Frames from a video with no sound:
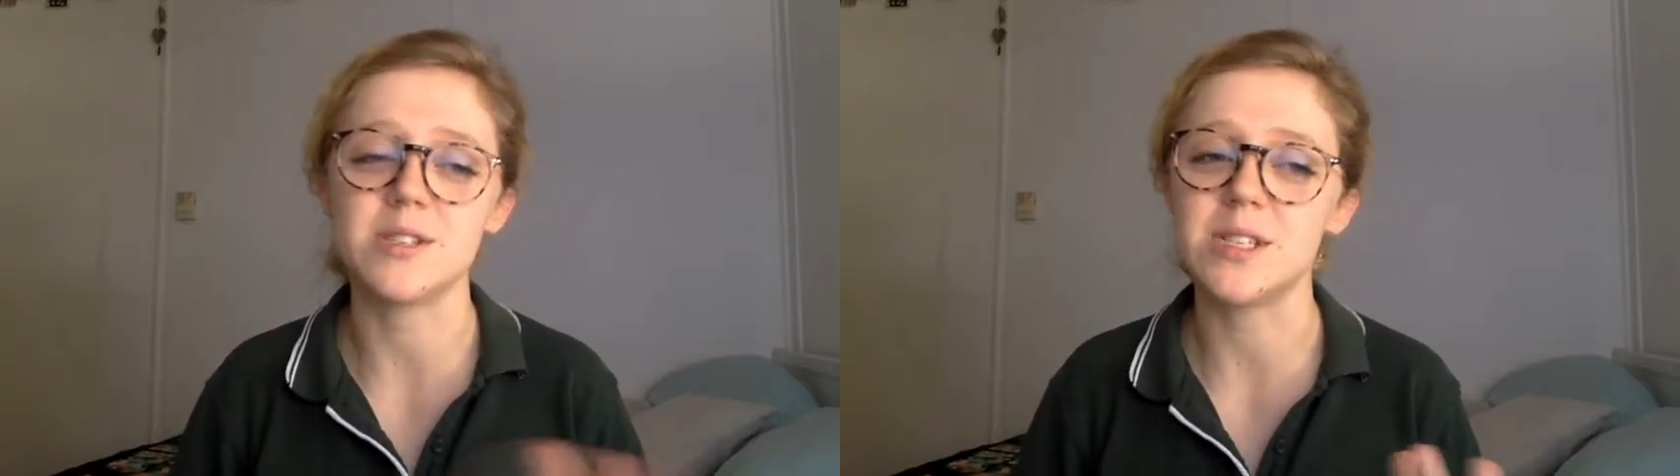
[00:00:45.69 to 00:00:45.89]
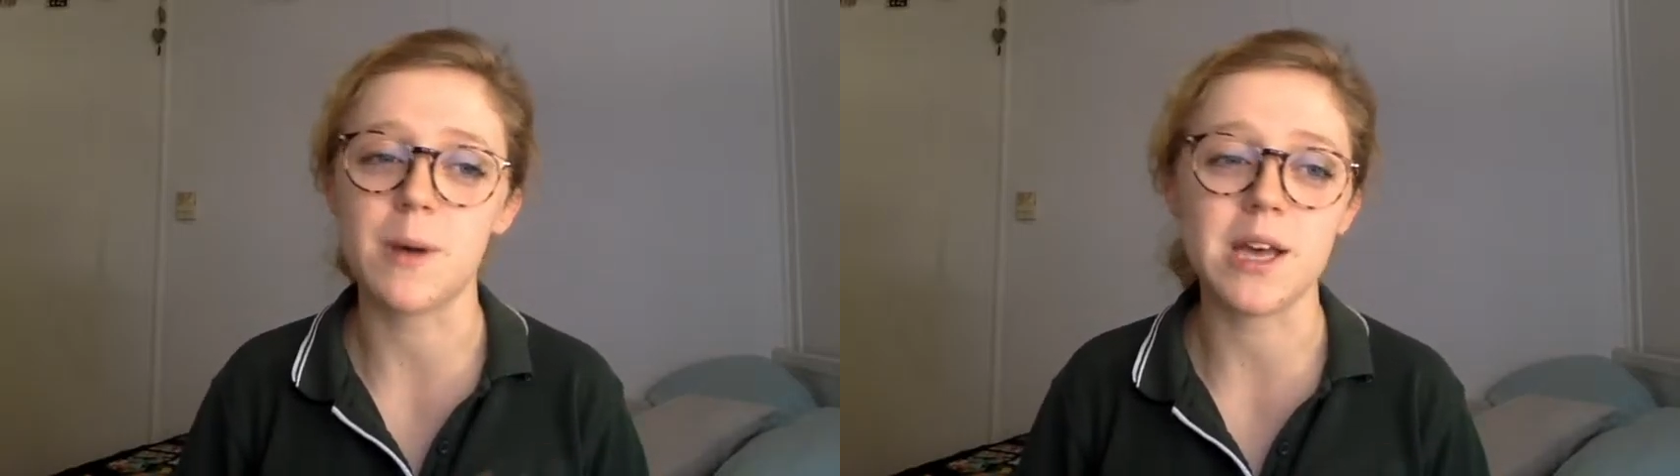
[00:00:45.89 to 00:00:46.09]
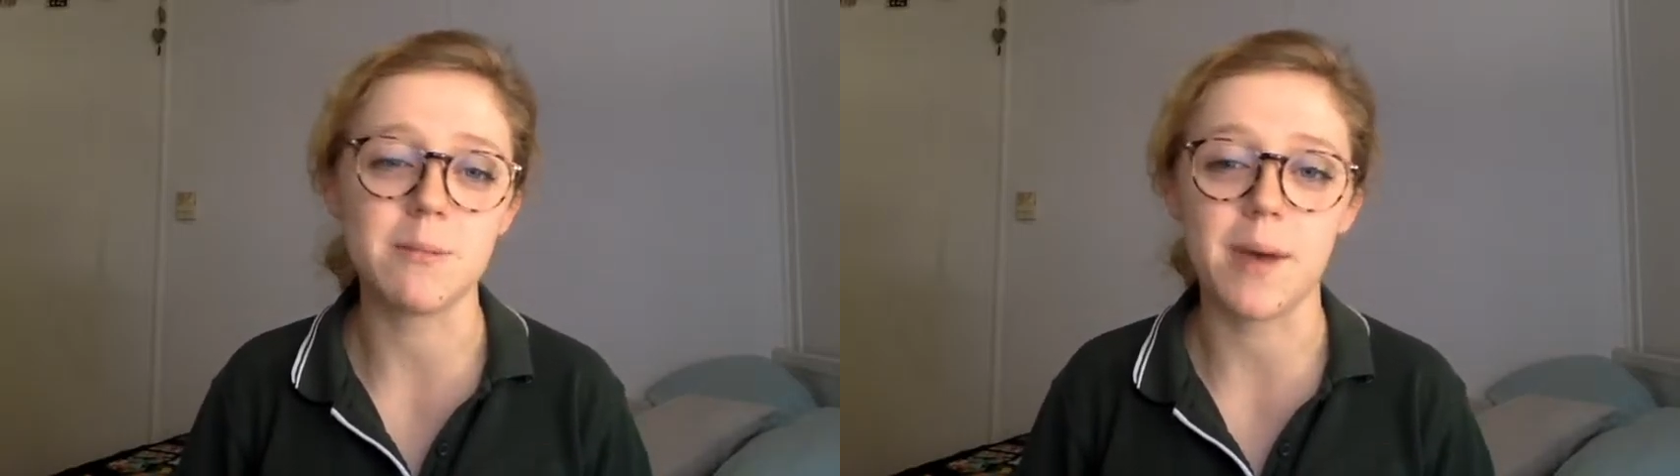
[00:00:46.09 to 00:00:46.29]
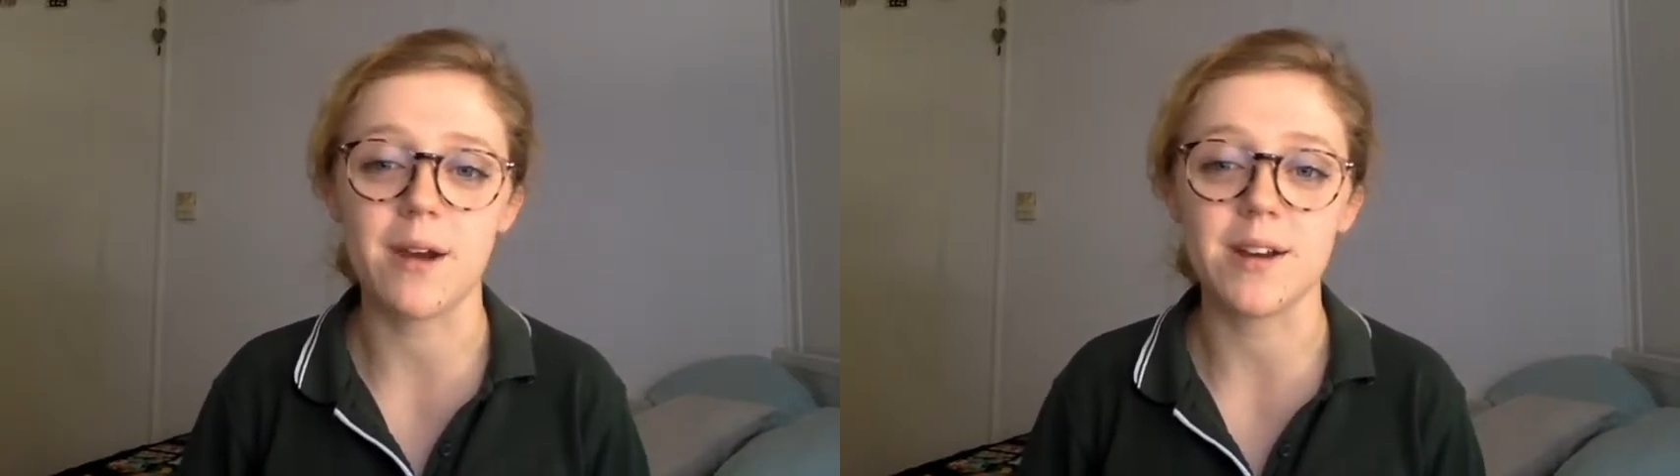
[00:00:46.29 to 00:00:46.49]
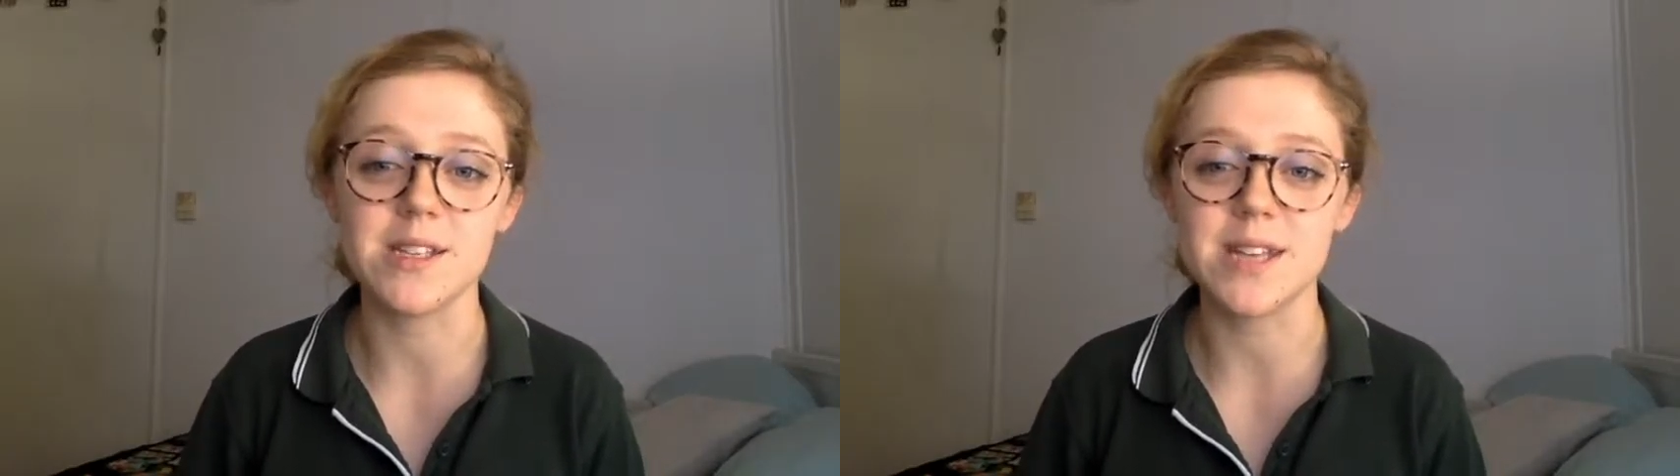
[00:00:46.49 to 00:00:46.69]
despite the
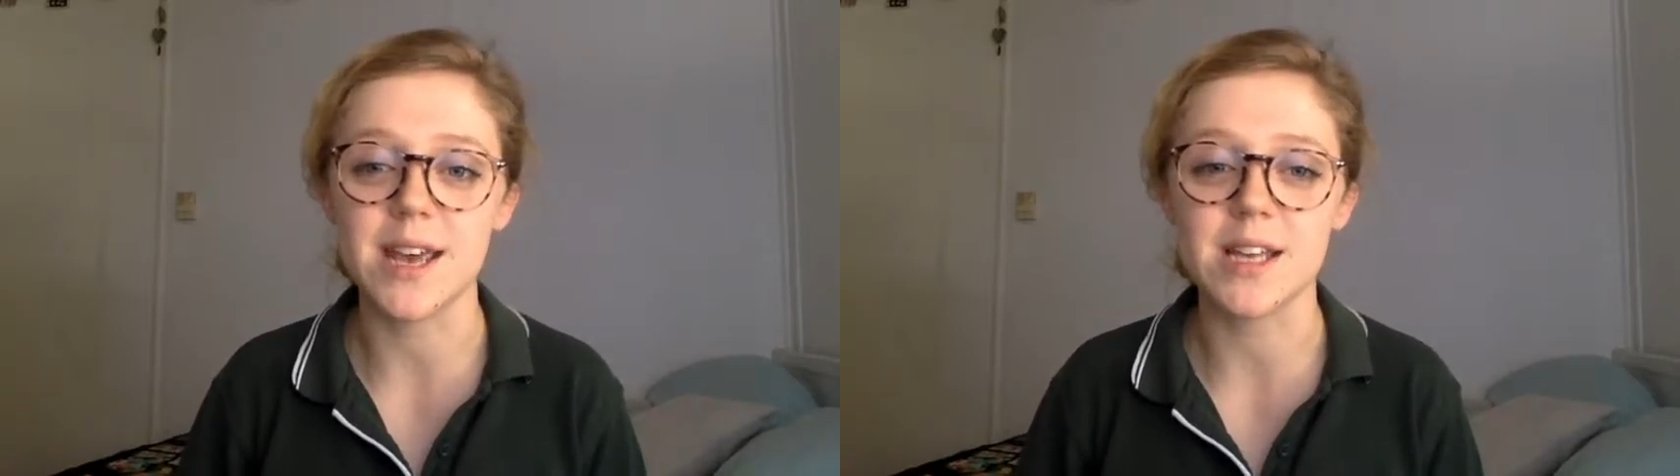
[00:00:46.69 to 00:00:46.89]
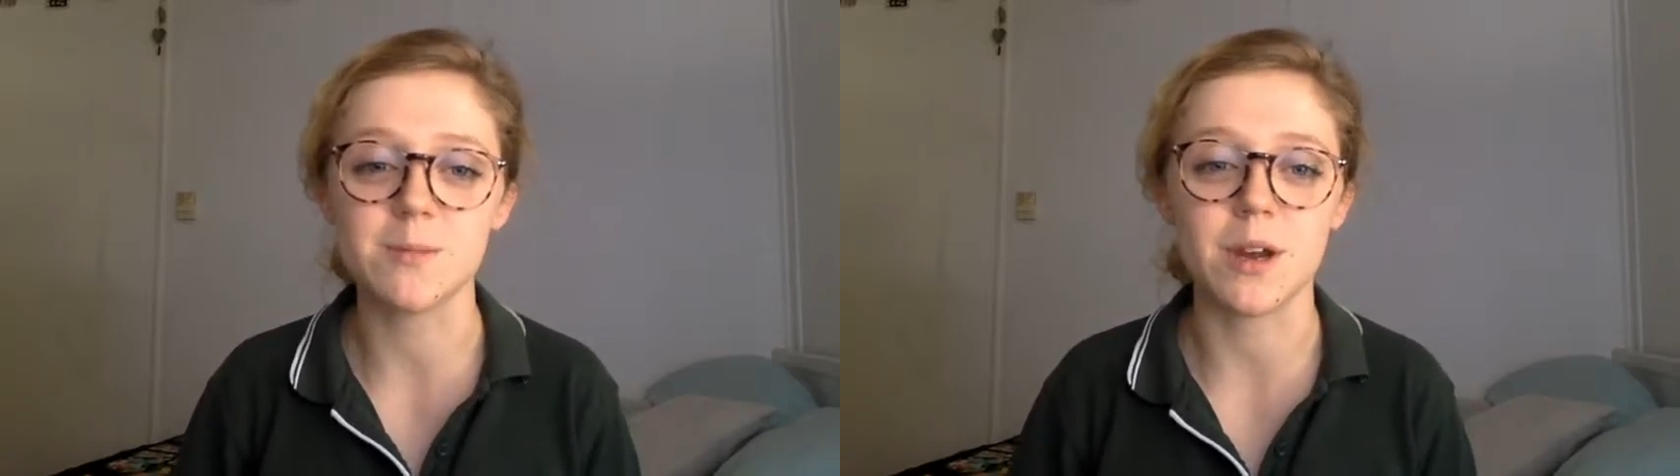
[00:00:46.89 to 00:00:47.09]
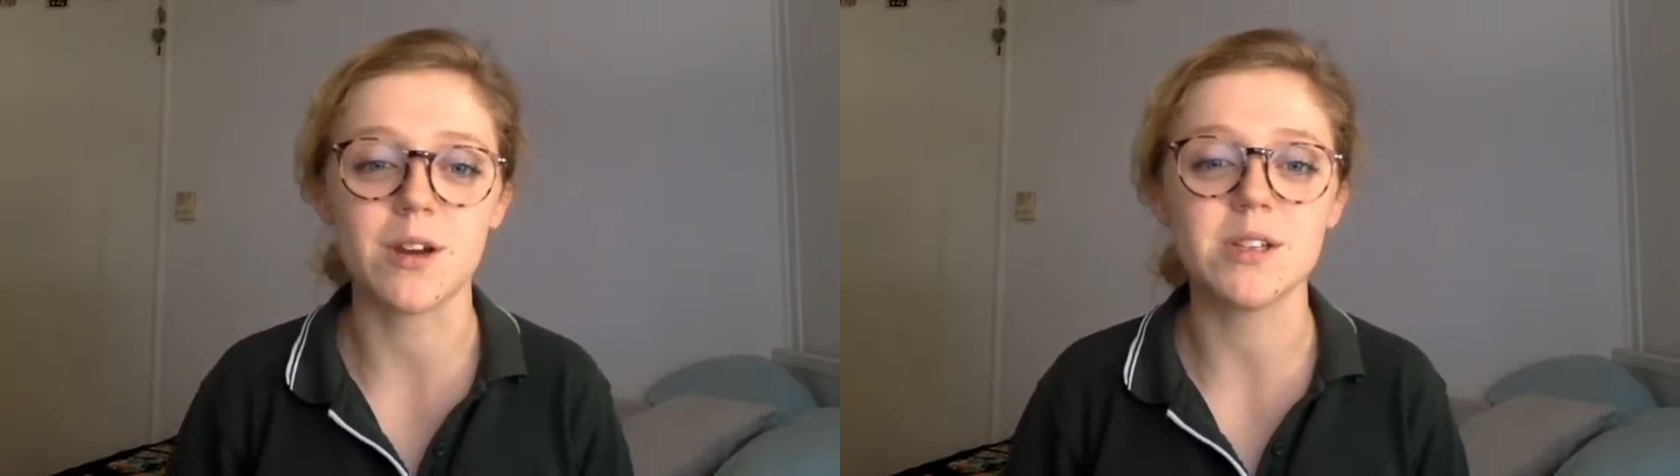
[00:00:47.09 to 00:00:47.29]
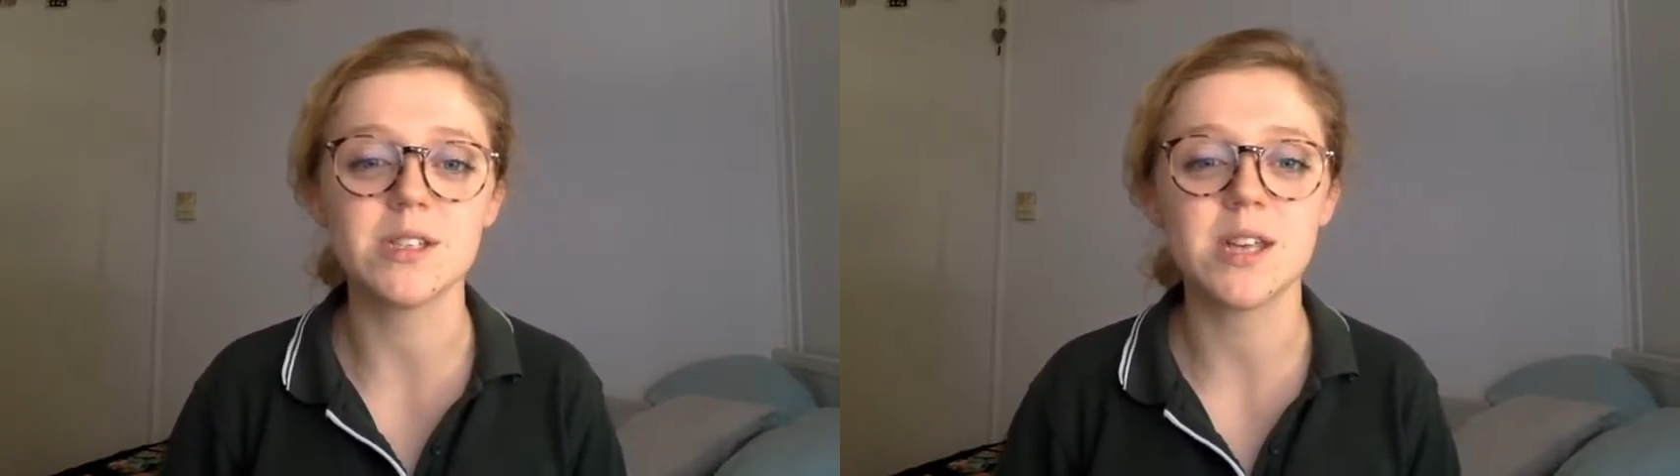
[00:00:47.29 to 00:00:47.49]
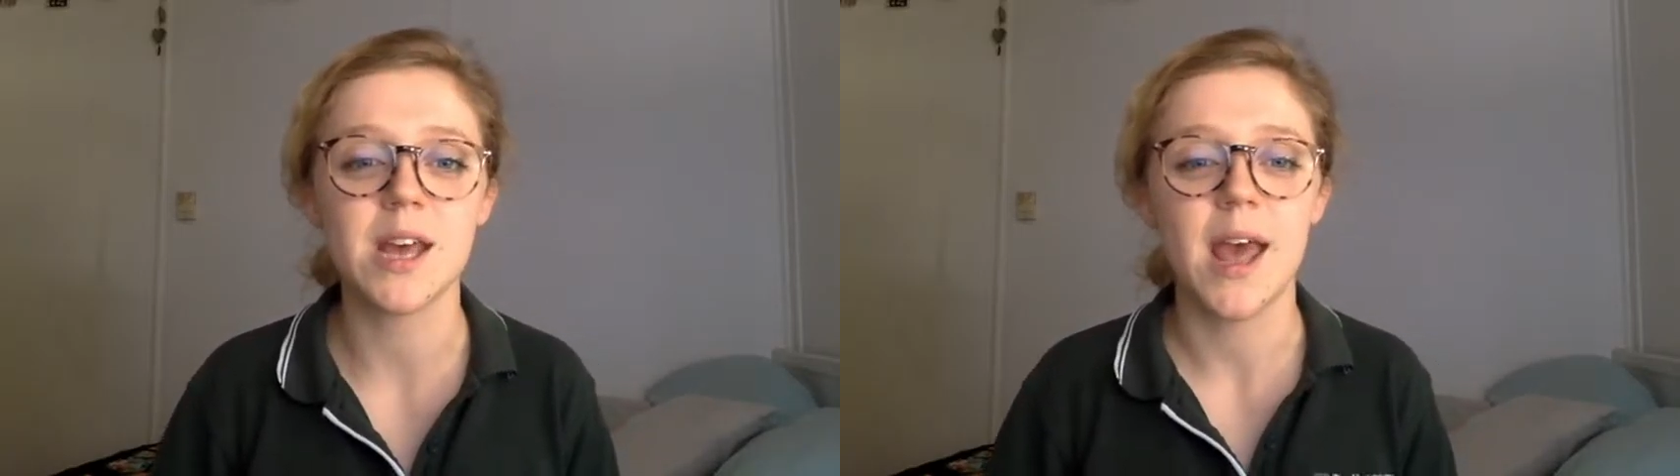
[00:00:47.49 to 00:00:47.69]
barriers they
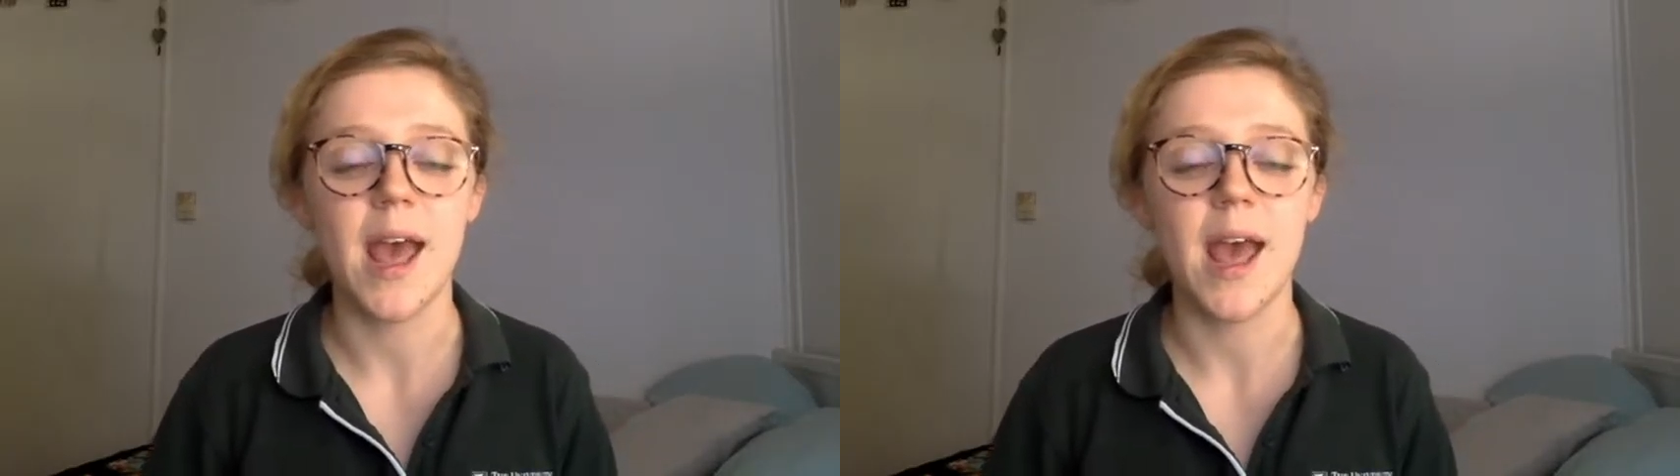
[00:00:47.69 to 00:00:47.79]
experienced.